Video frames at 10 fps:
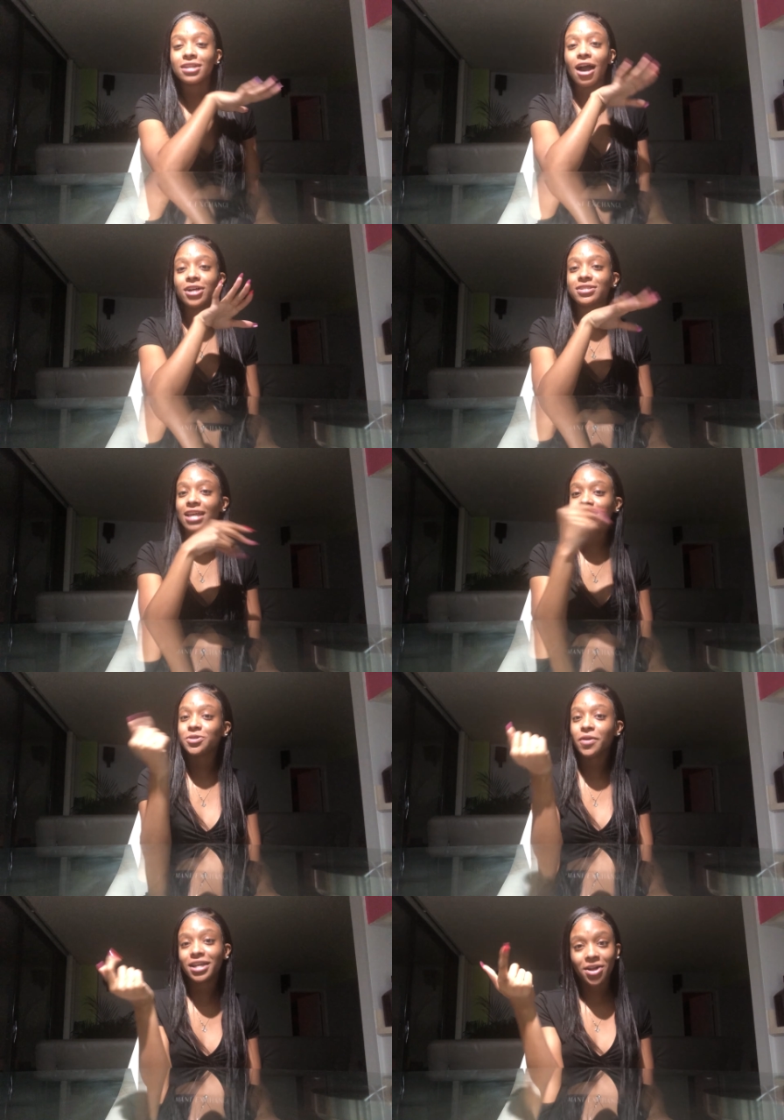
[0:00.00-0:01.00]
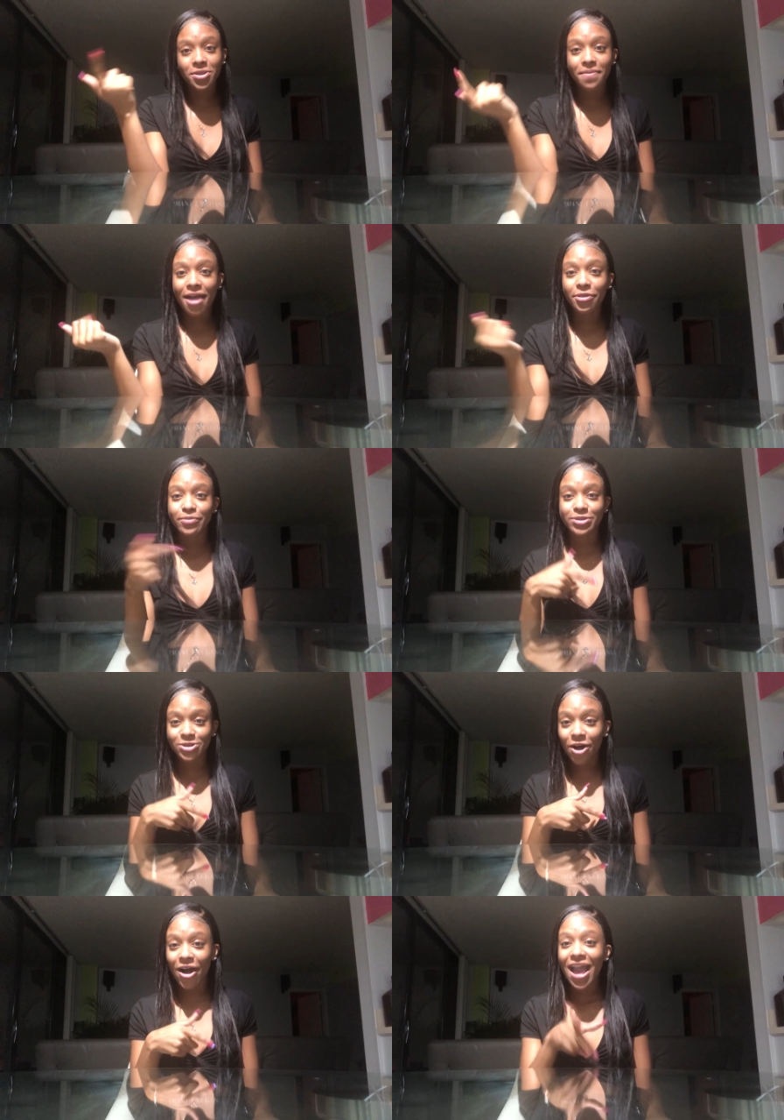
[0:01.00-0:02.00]
I was like twerking on the bathroom
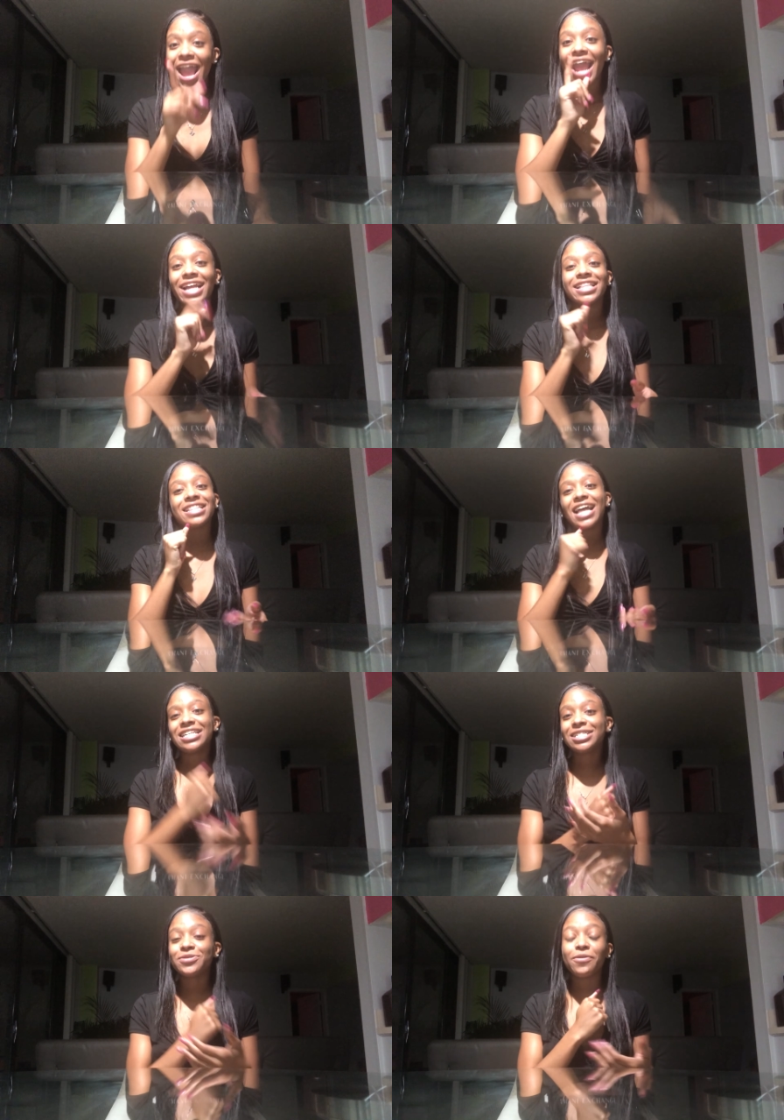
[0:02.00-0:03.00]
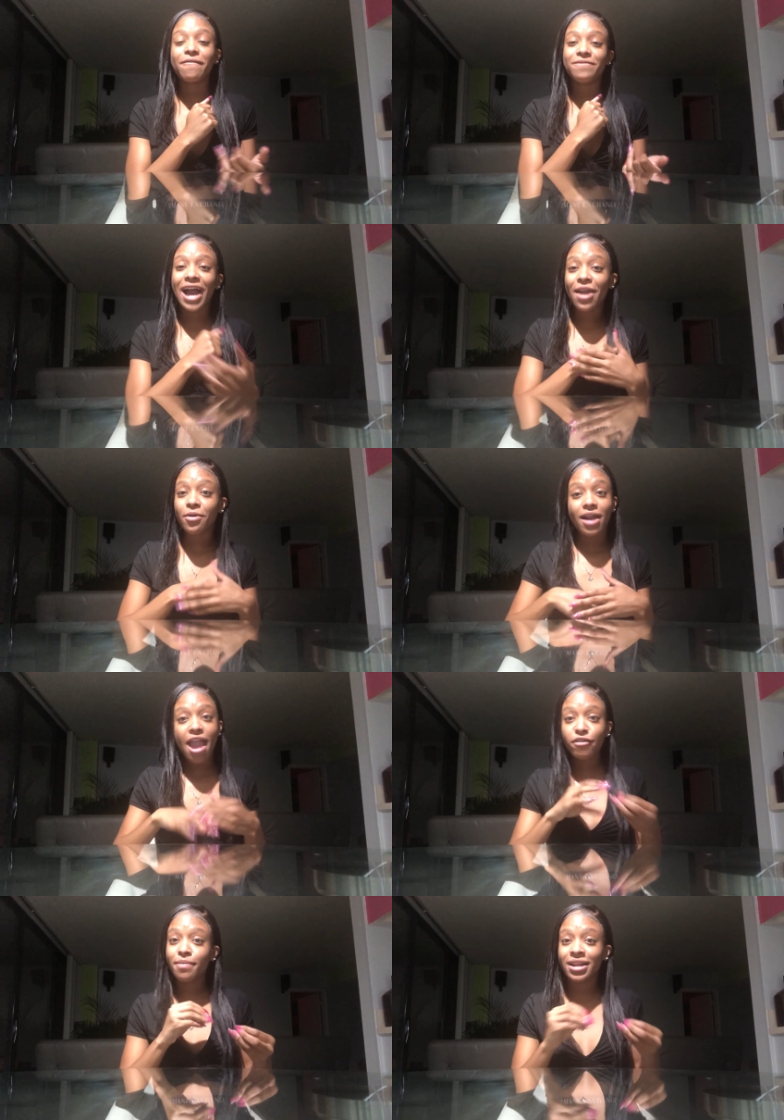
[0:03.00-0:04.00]
stall. And then that shit went viral.
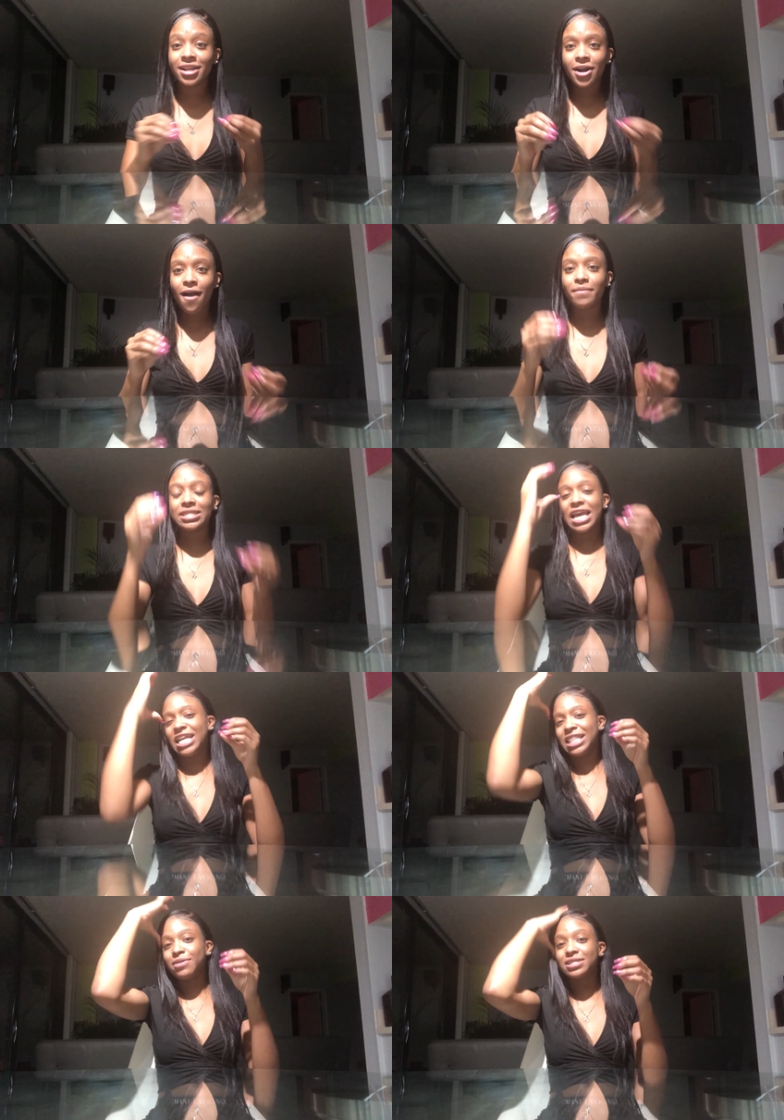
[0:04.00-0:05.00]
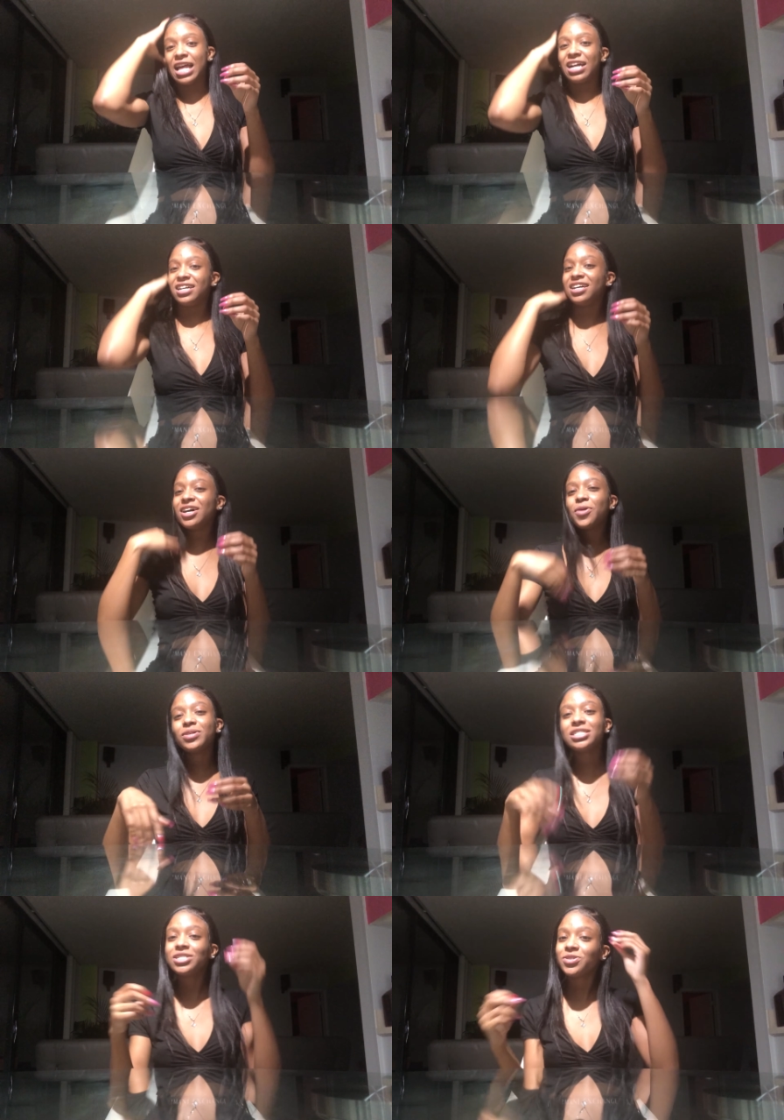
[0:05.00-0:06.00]
Everybody in the comments, they was like, oh, what
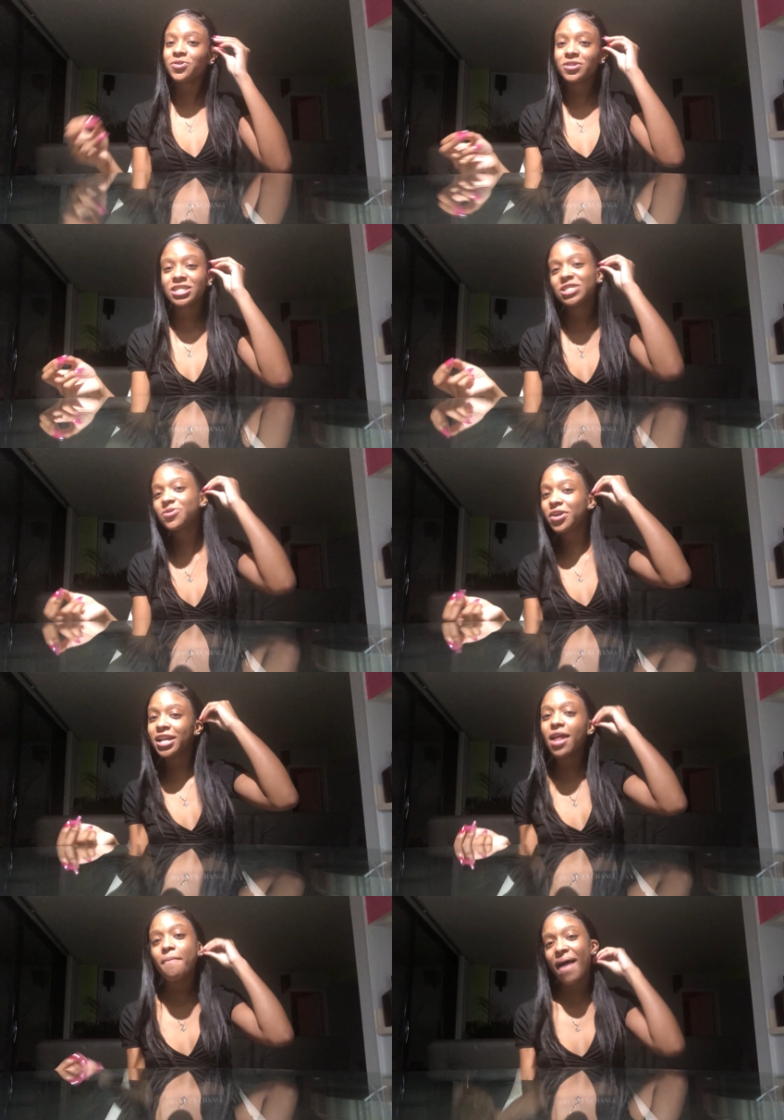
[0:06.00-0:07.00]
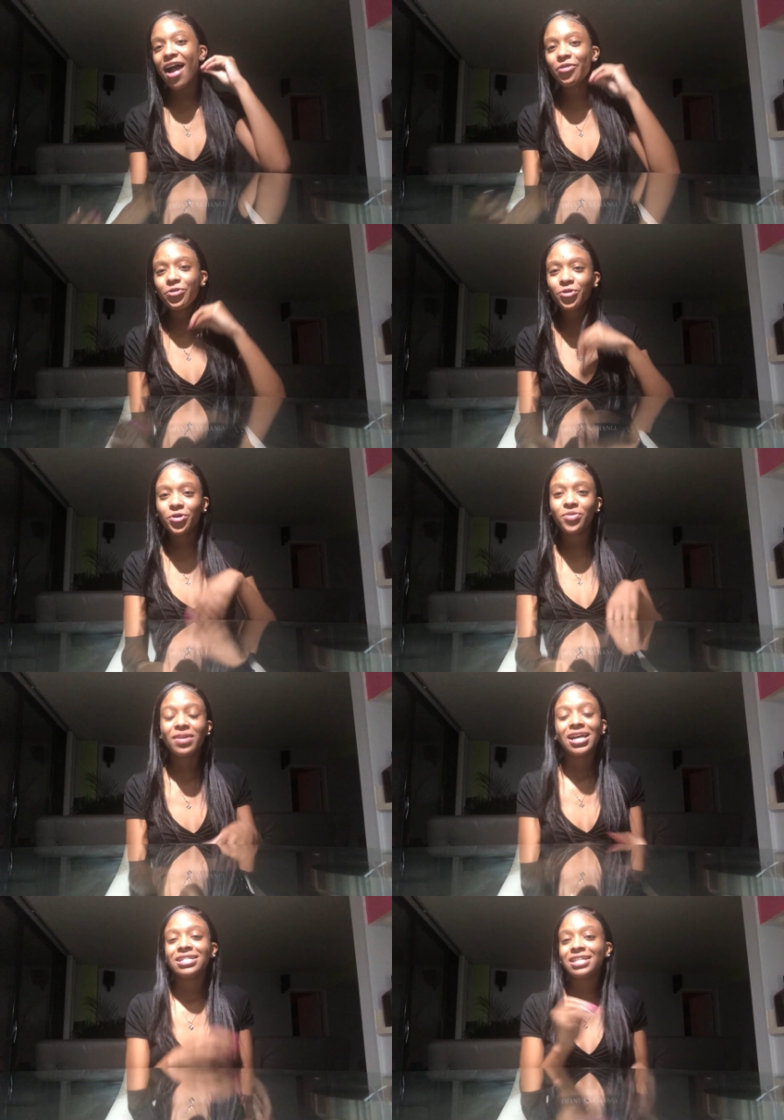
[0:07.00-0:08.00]
she doing? She twerking in the bathroom.
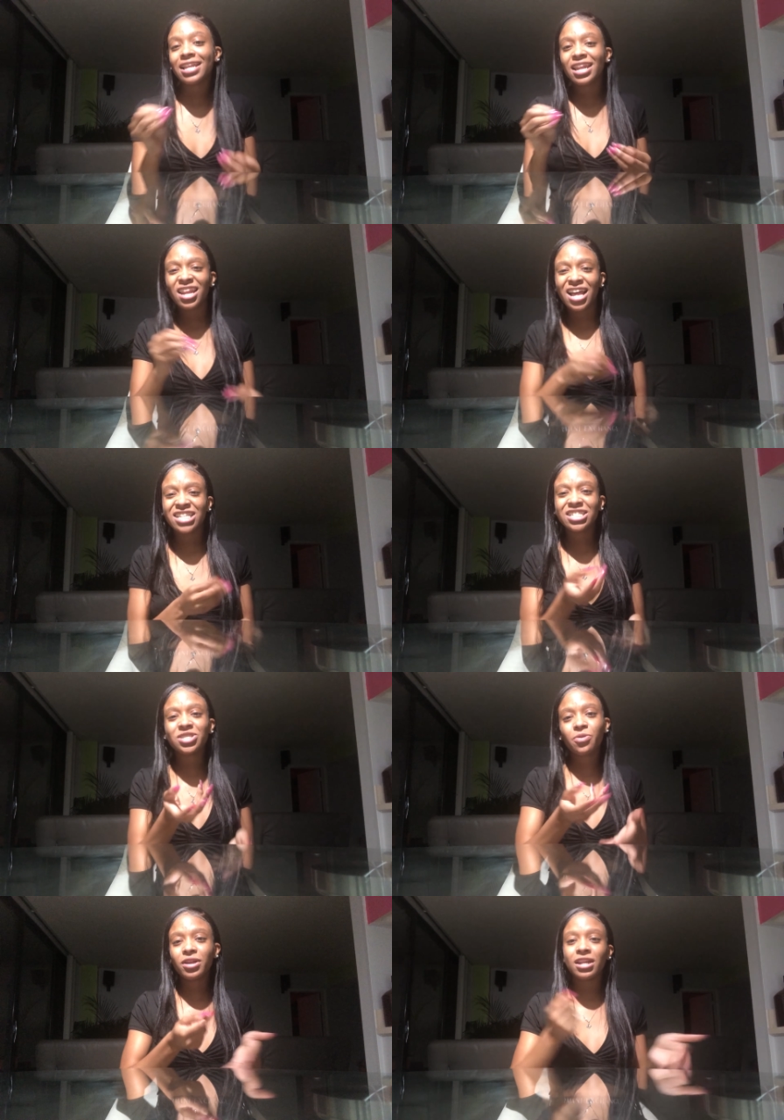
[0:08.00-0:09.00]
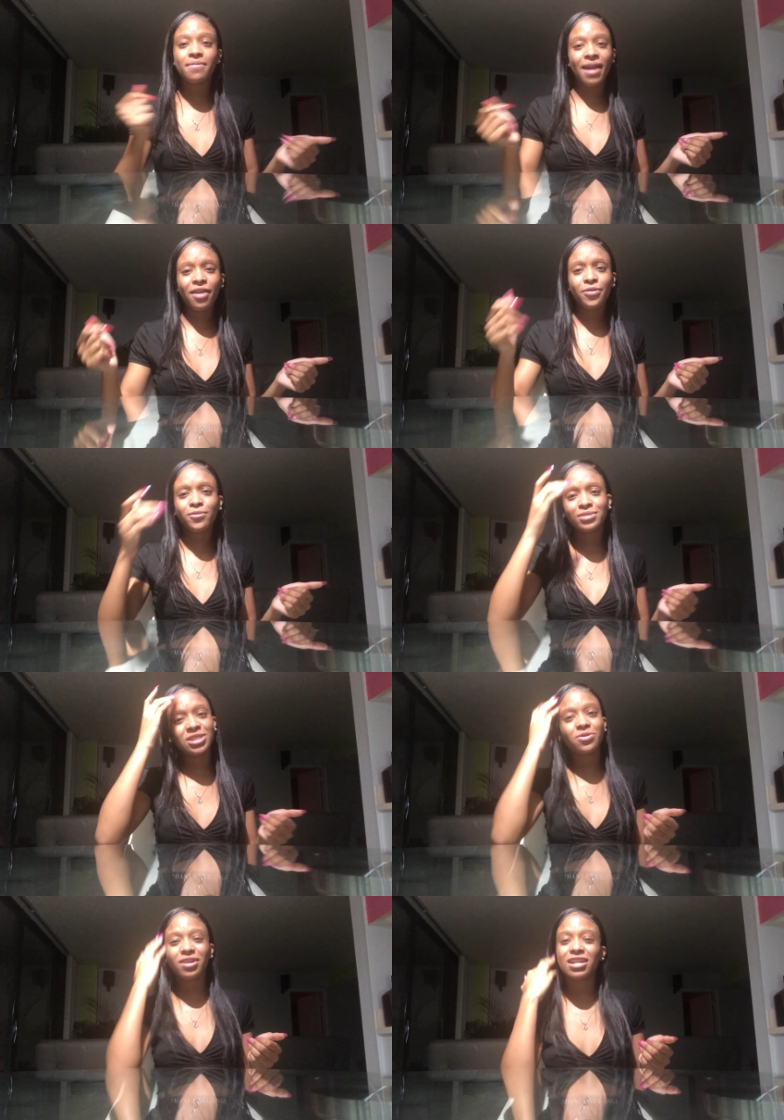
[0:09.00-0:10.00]
Da da da da. She twerking in the bathroom. She
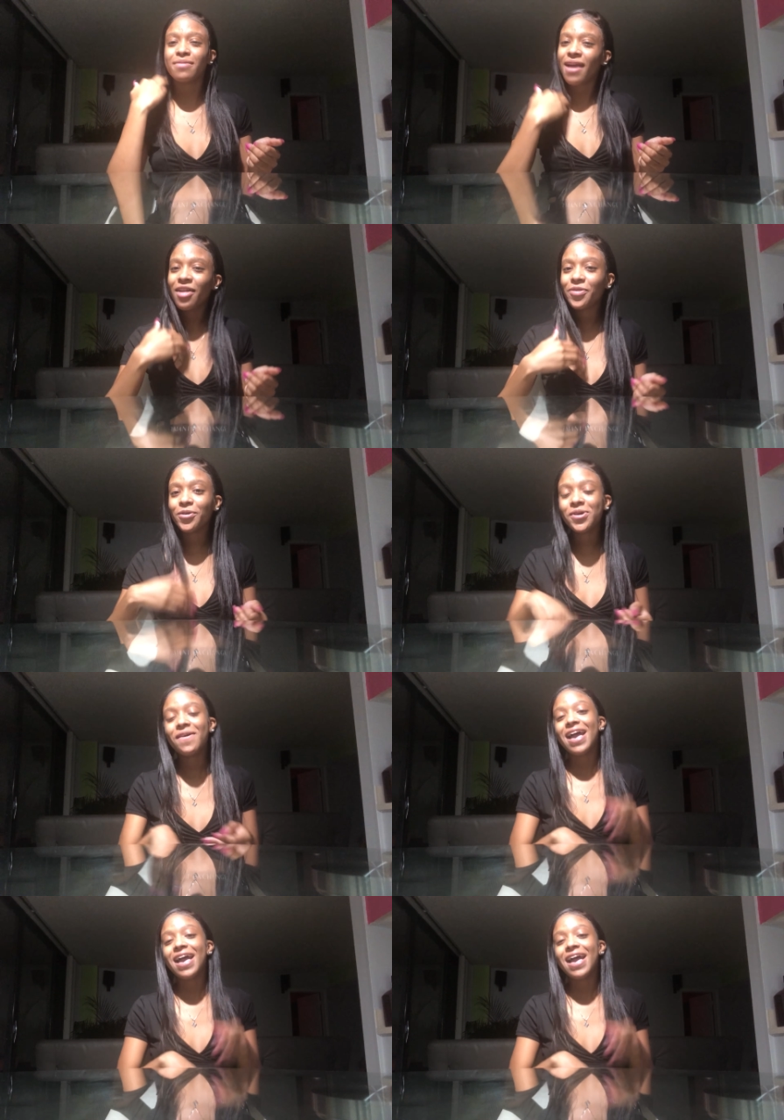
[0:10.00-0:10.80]
twerking in the bathroom.